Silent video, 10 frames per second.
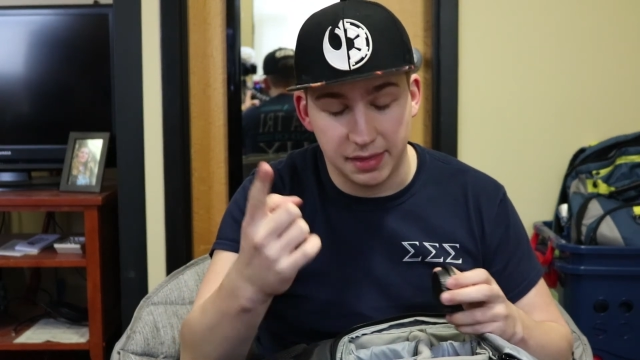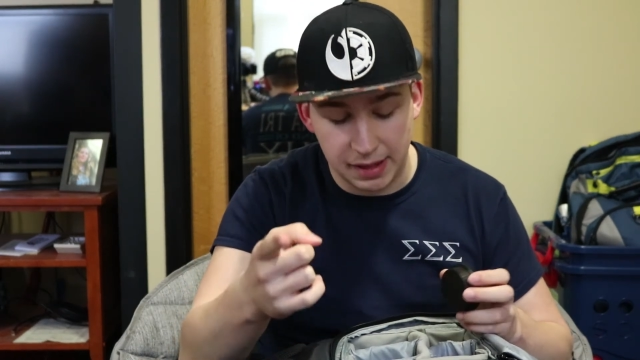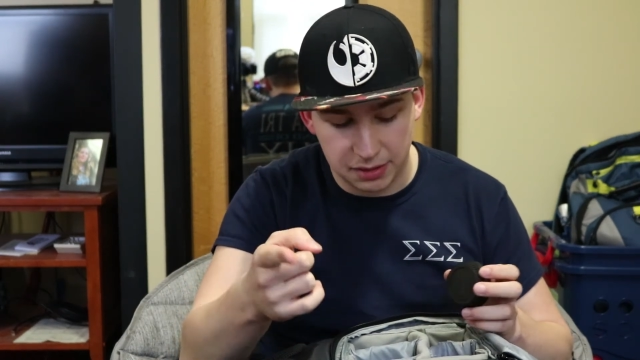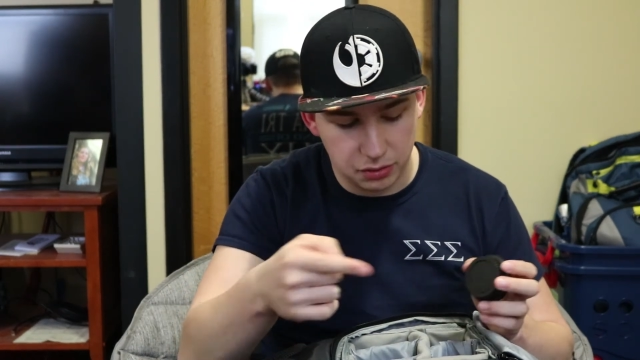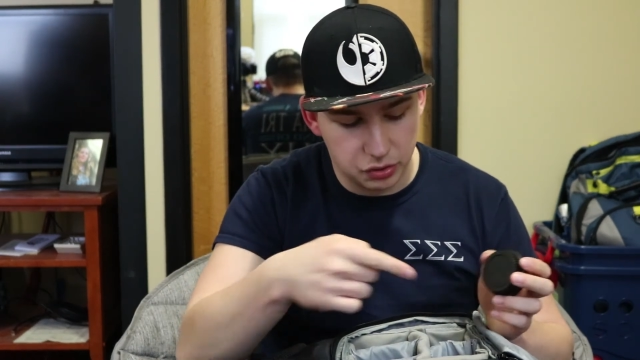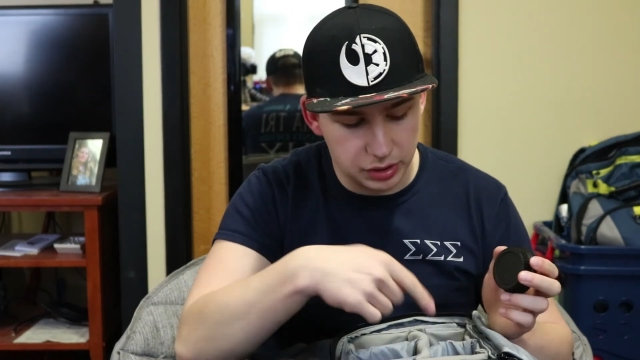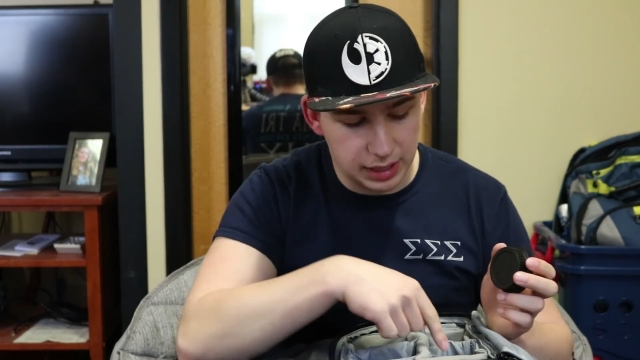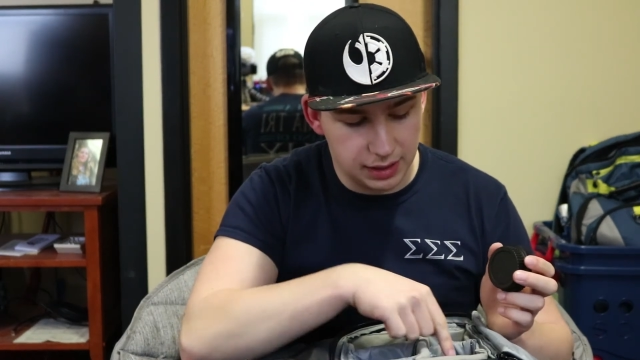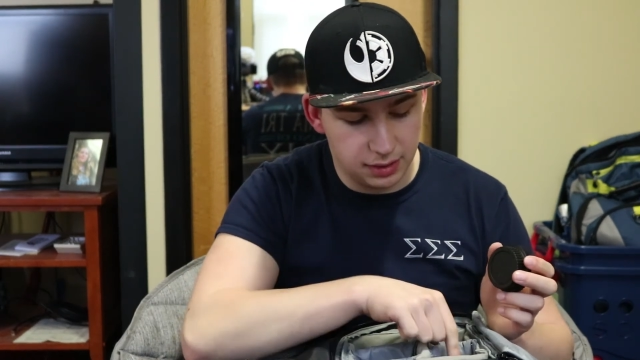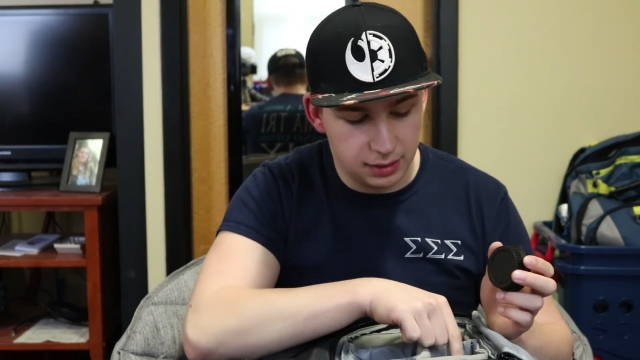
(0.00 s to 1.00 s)
That's
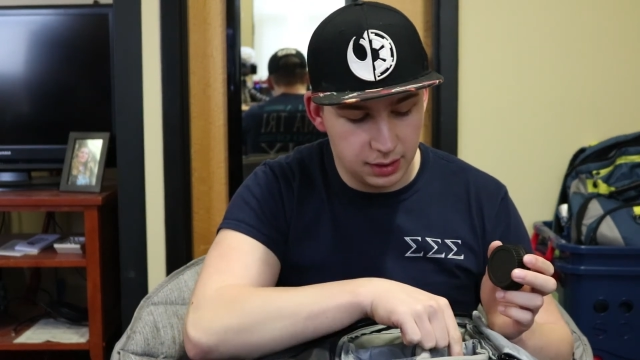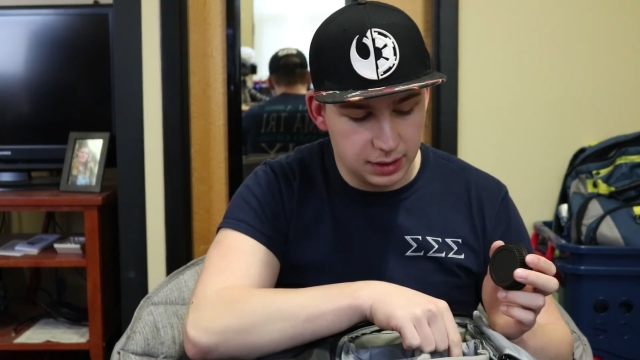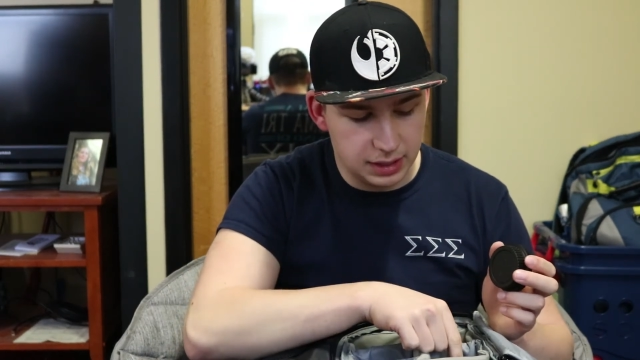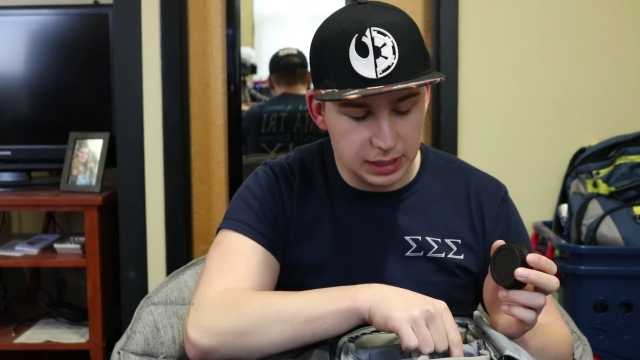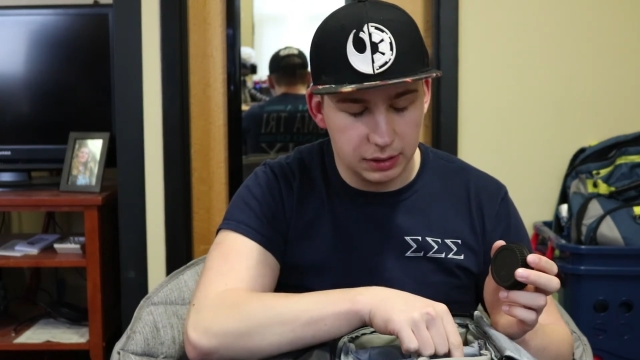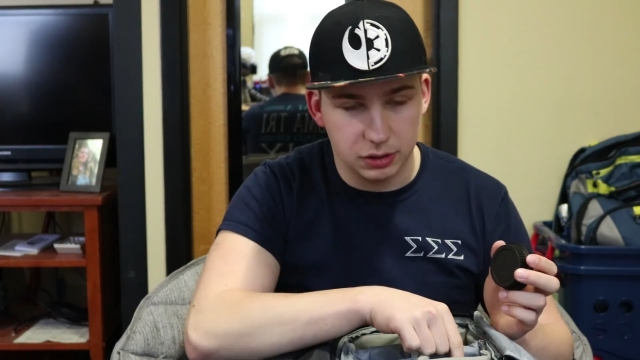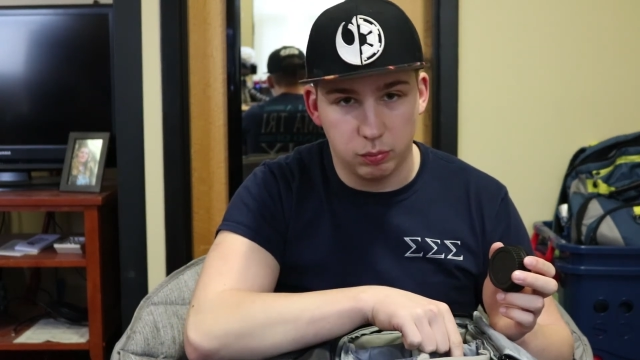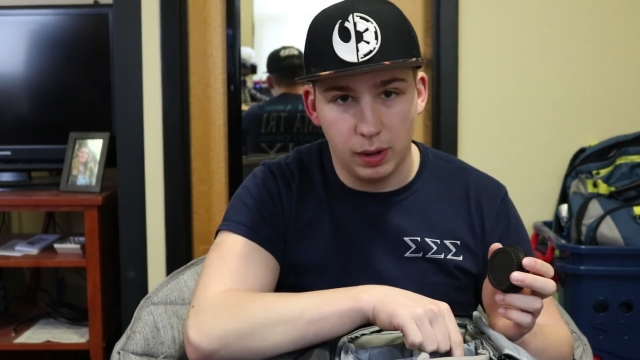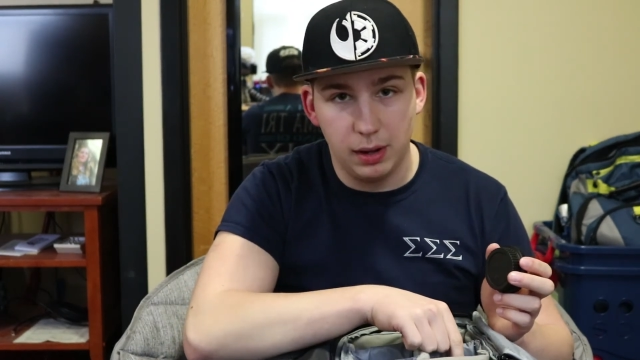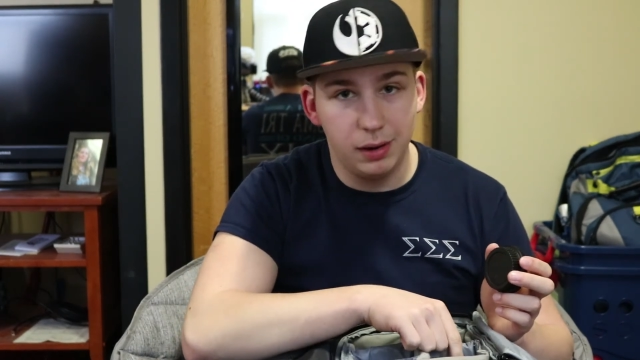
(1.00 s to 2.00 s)
usually in here as
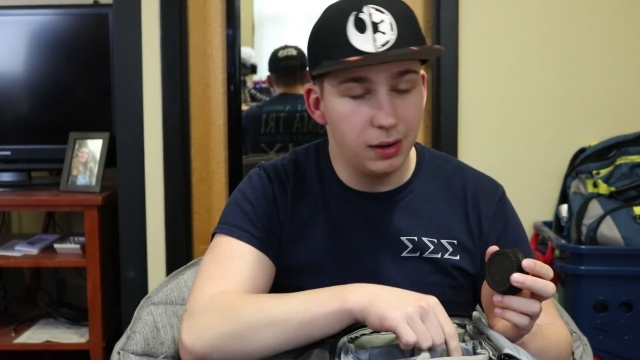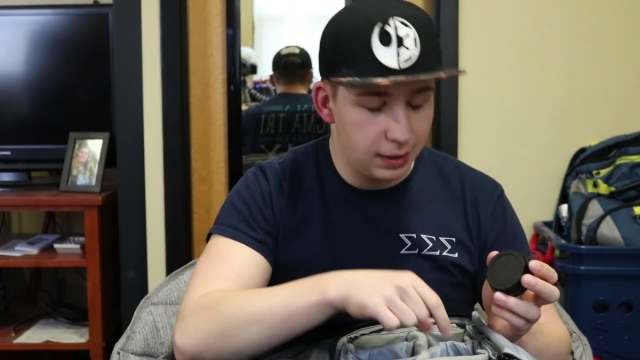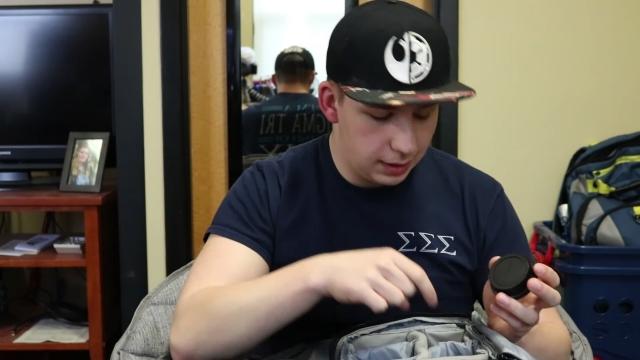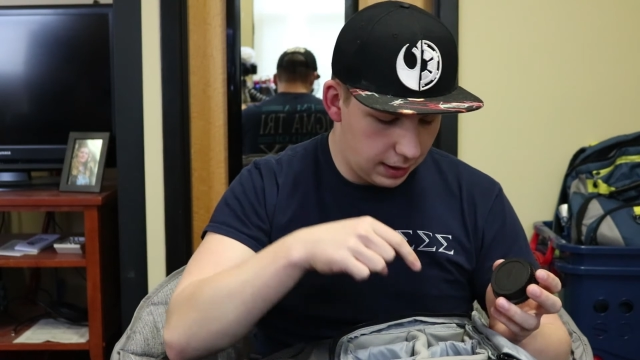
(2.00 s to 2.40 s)
well.